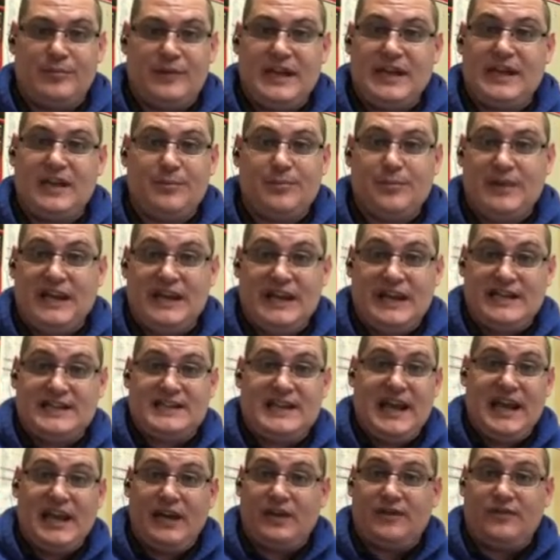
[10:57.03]
he can be in a
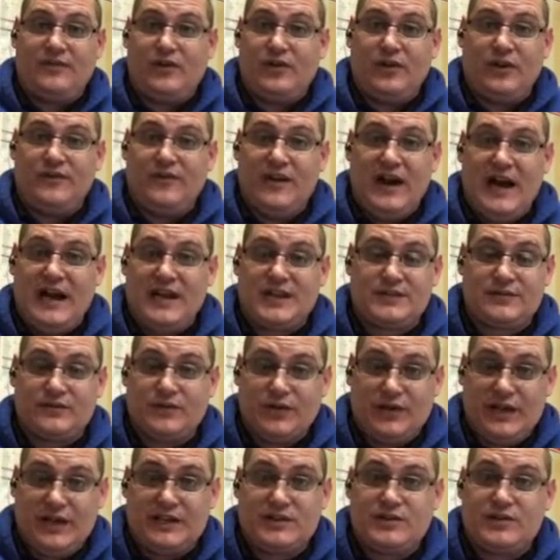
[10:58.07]
tank full of ice
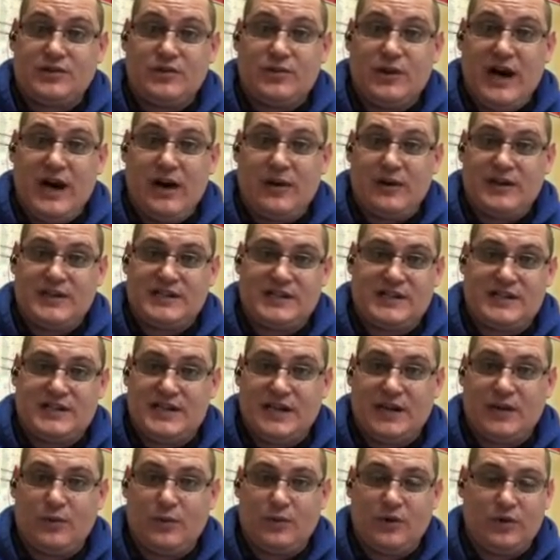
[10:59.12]
for like 2 hours. He
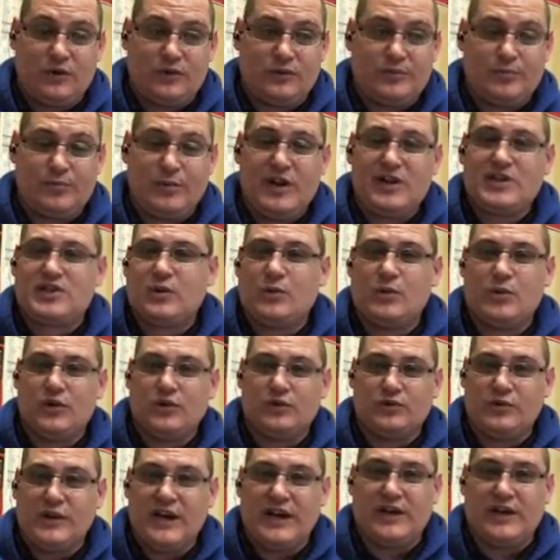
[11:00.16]
set a bunch of world